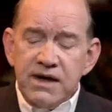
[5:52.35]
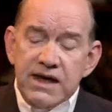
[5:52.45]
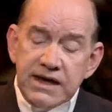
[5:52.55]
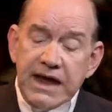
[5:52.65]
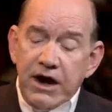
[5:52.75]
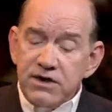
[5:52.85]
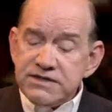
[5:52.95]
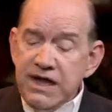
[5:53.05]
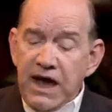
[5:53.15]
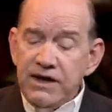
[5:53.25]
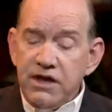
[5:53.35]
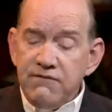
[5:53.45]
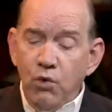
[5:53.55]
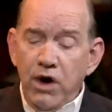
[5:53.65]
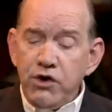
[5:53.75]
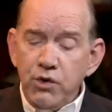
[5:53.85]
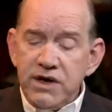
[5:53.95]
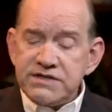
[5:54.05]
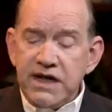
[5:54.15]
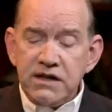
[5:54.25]
It carries the idea of one who
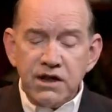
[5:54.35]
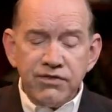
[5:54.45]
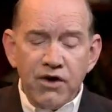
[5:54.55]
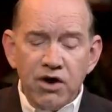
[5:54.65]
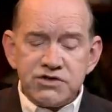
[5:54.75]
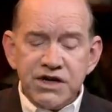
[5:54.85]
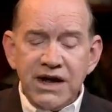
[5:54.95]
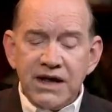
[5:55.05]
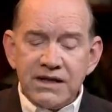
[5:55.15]
has a lethargic,